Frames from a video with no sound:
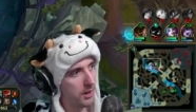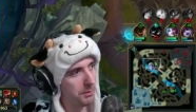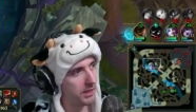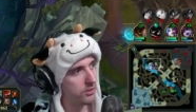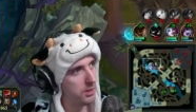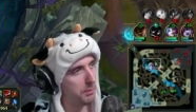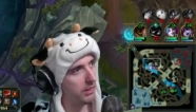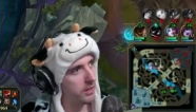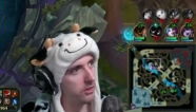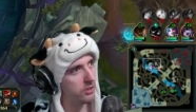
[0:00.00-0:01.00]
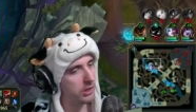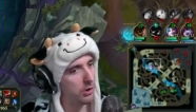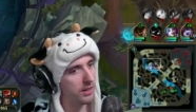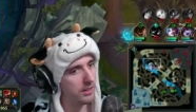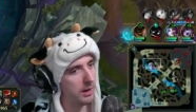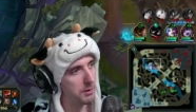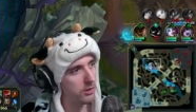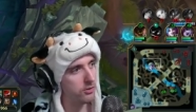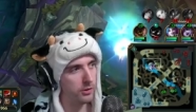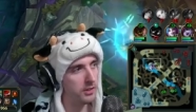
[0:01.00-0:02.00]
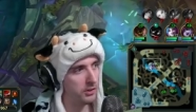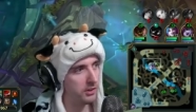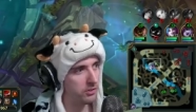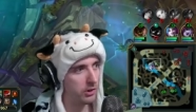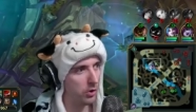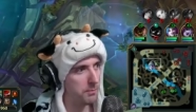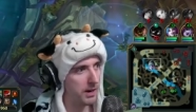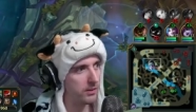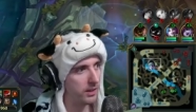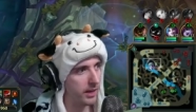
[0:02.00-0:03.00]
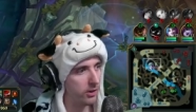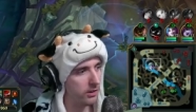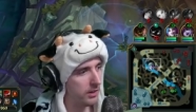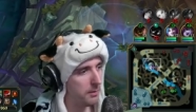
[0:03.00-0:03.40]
Because typically you secure an inhibitor so that you can secure a Baron later.